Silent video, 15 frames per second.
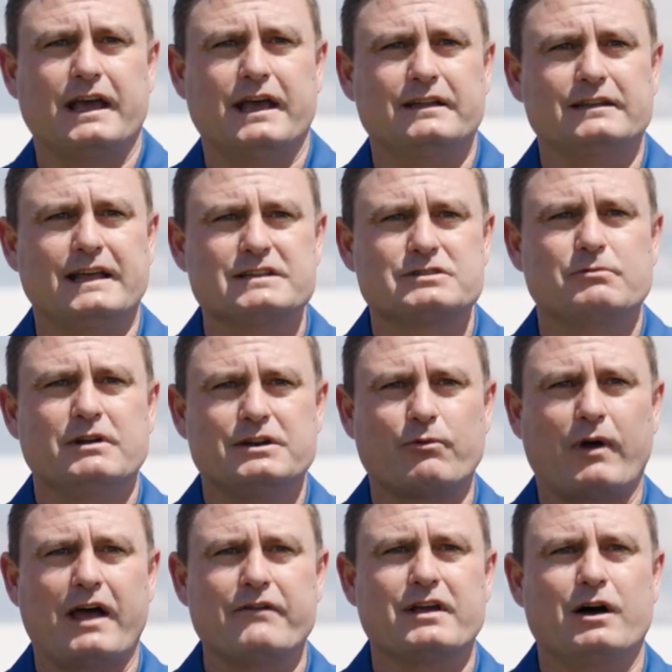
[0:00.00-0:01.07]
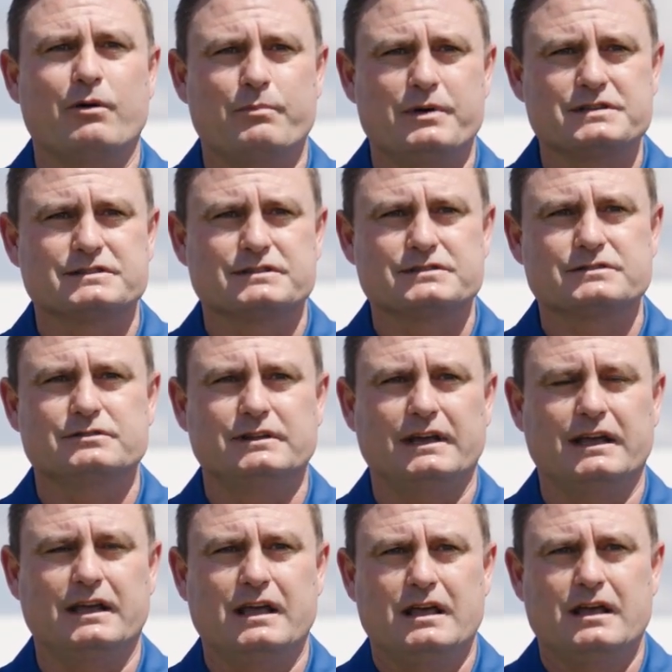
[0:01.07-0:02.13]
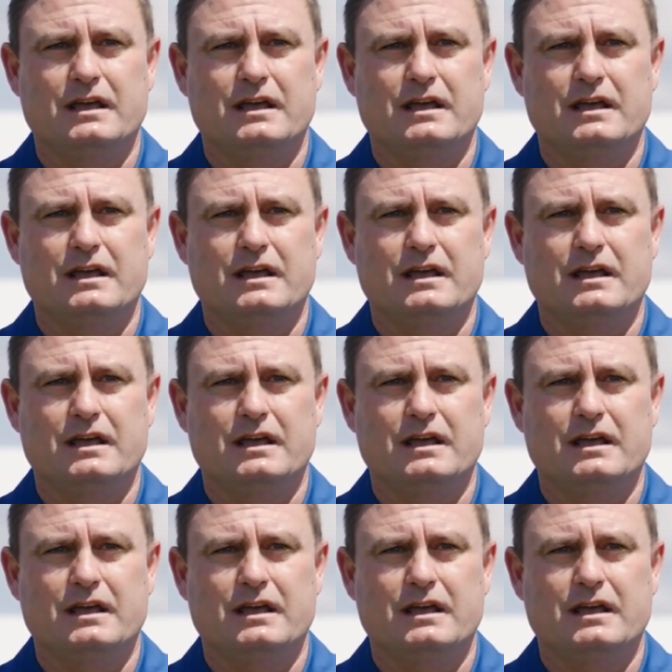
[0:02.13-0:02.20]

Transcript: and that's really driving our business today.